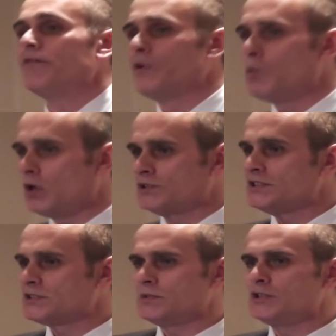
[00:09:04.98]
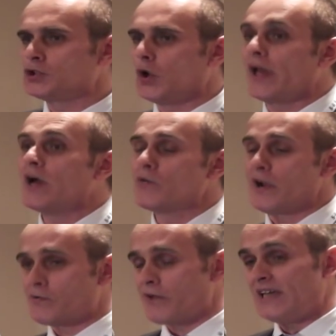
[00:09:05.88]
if you wanted to enjoy
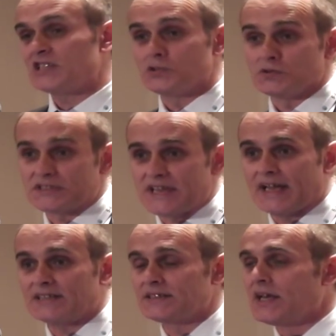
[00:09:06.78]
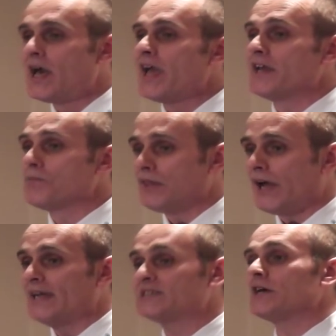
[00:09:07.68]
recreational sex in a
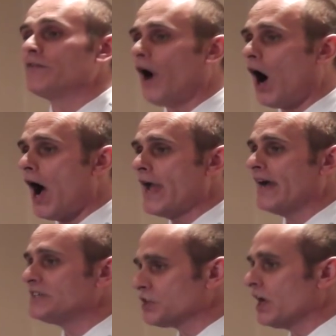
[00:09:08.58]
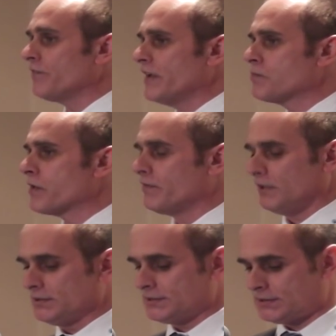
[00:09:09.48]
place of high H I V
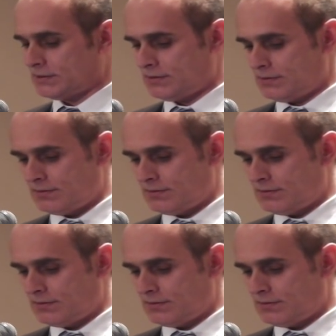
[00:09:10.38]
prevalence.